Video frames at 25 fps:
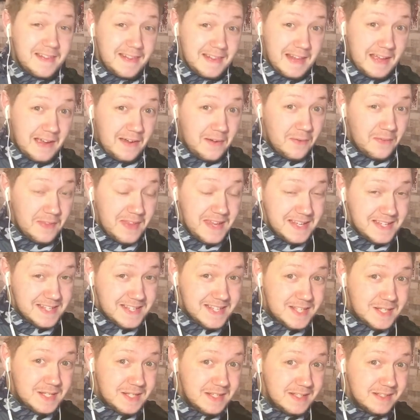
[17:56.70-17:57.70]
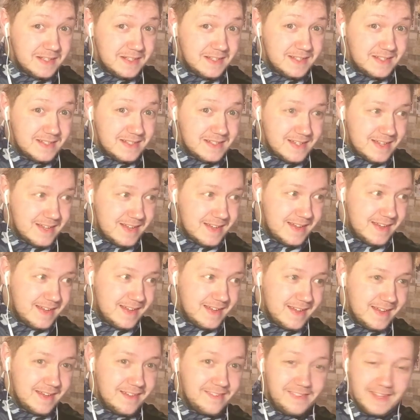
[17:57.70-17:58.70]
Now this...
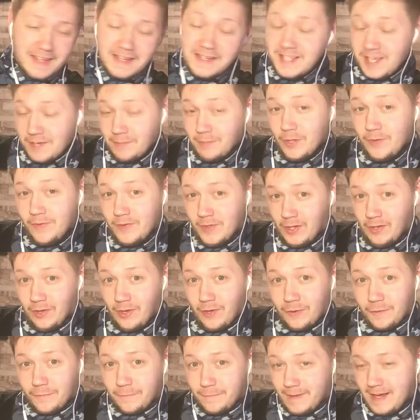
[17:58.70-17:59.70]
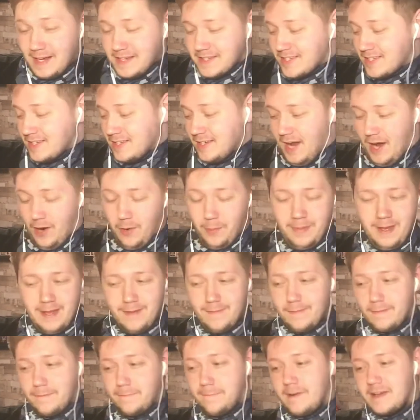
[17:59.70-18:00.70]
things are moving along faster now. A bit
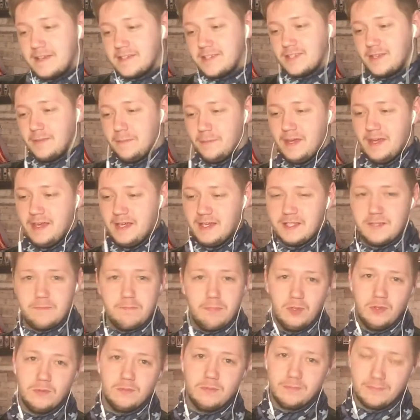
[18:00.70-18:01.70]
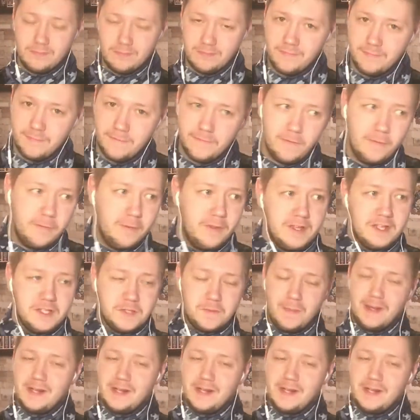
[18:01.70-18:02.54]
of a faster pace, but for these